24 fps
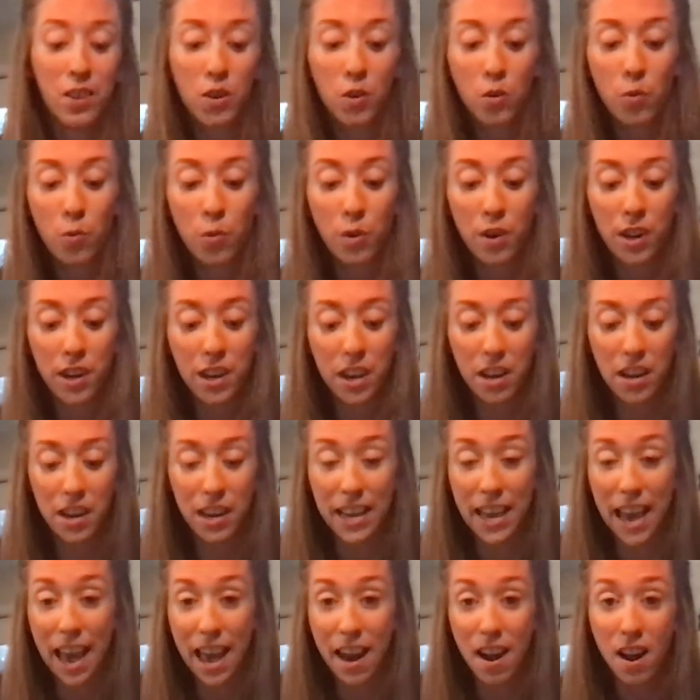We're gonna
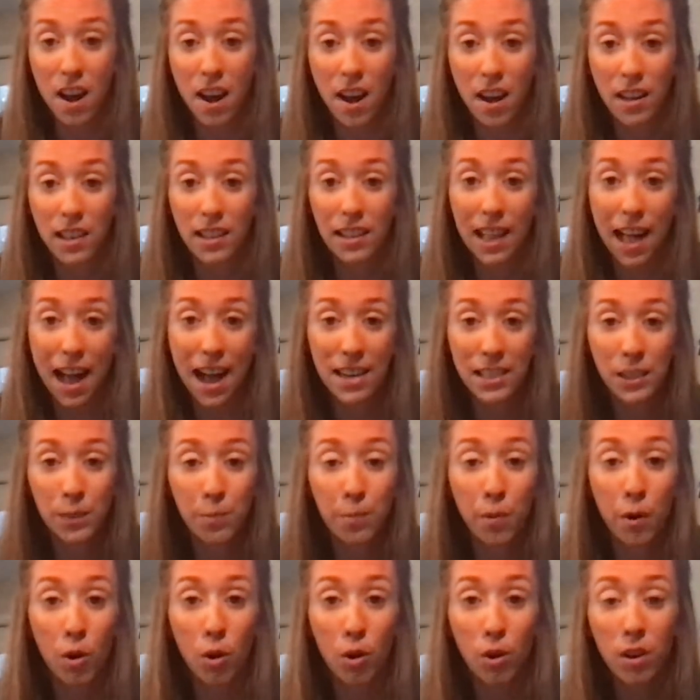get a glass
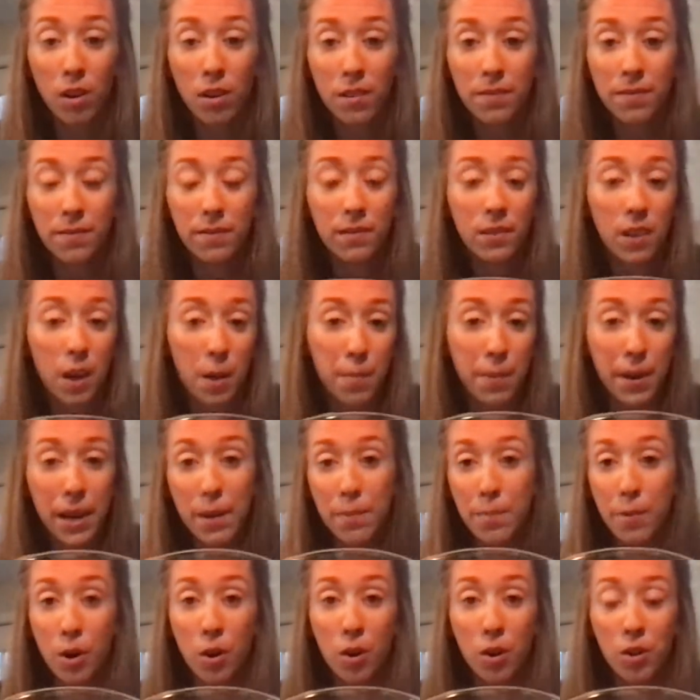bowl, a big
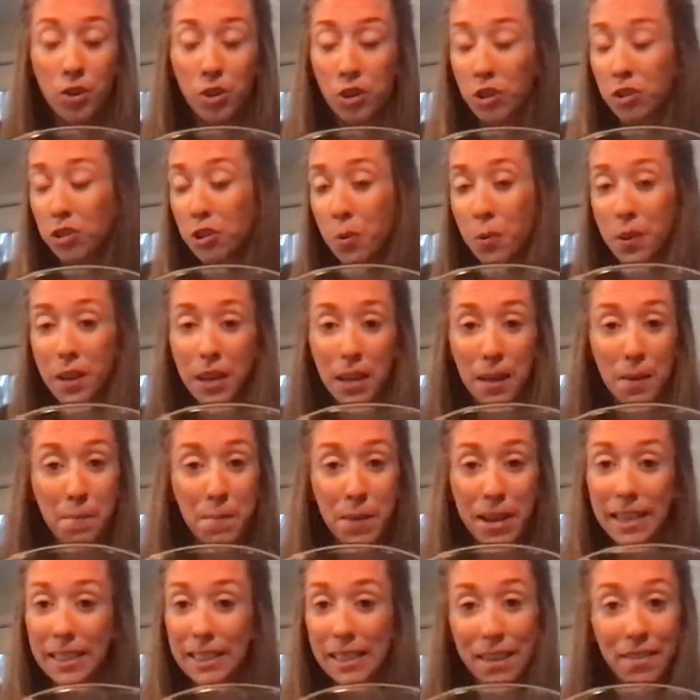bowl, just so we can
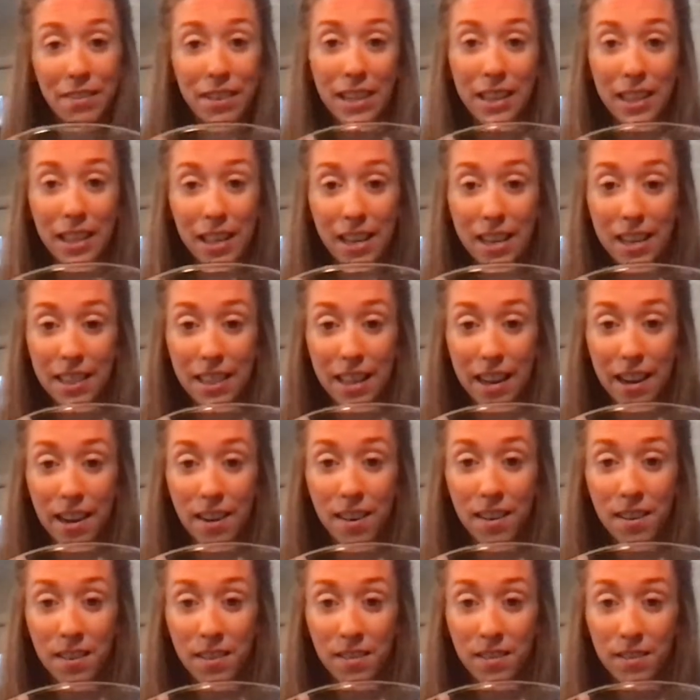mix everything in there,
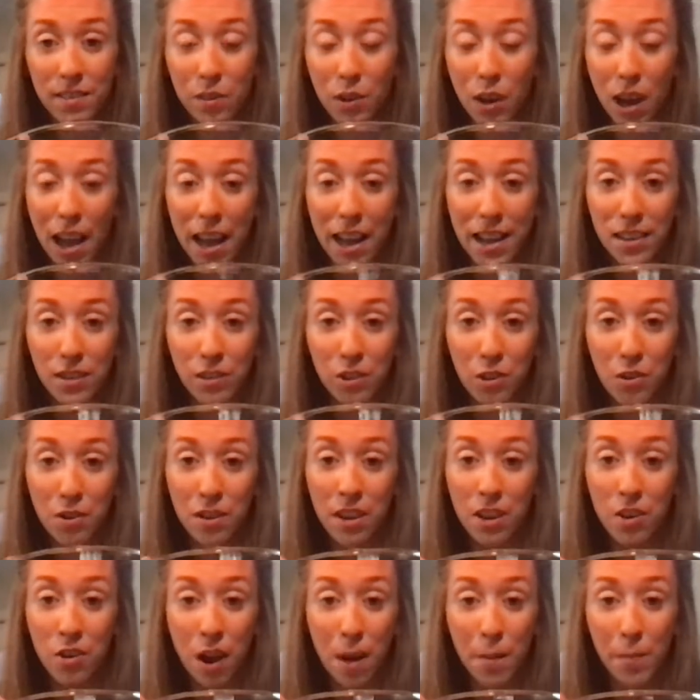okay? So you
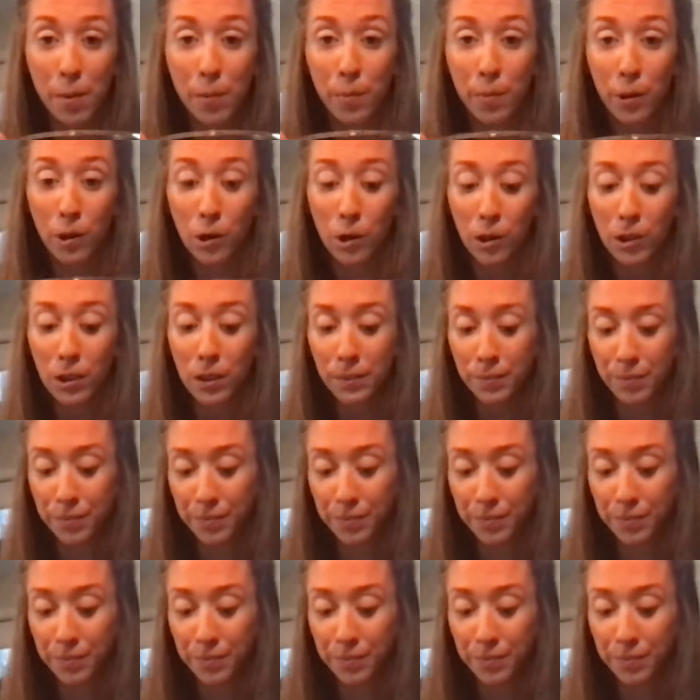could grab a bowl.